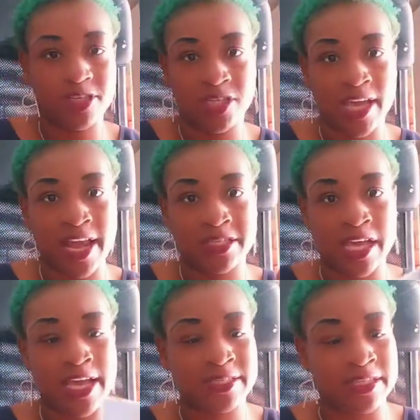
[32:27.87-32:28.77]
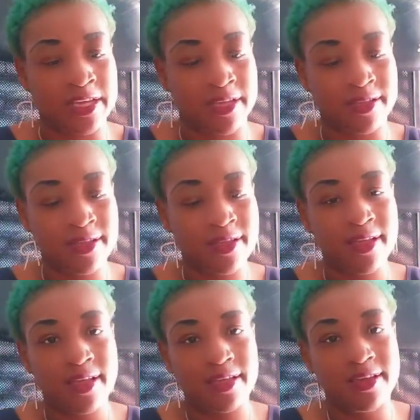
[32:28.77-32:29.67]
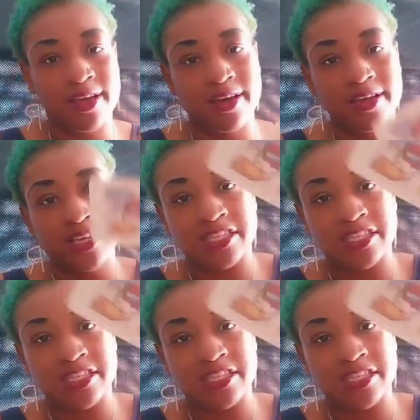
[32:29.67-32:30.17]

and she got his ass sick. Yeah,